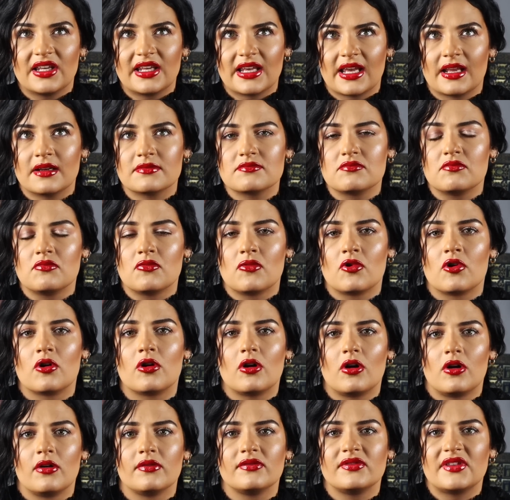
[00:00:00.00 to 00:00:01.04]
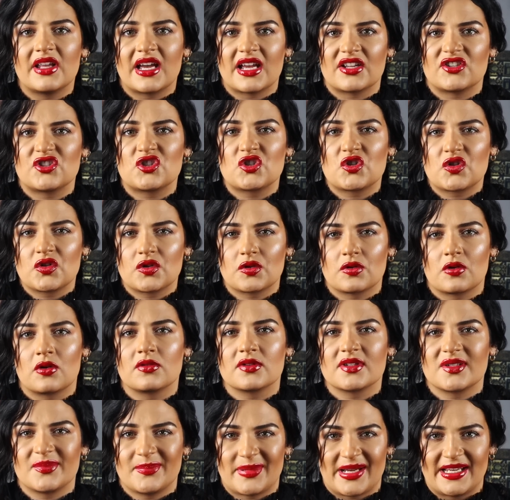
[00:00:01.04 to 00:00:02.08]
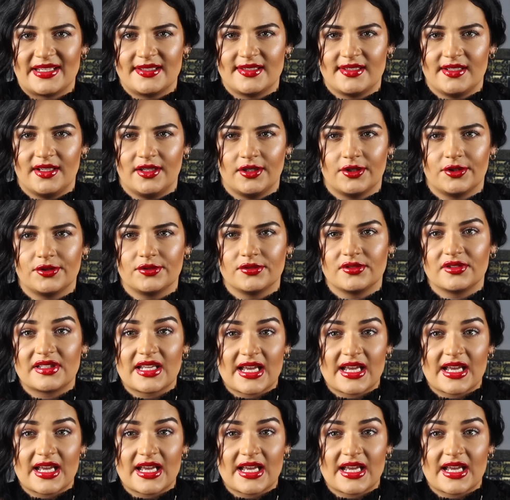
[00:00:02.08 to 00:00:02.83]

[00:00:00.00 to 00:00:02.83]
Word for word: get more of that strong spicy note.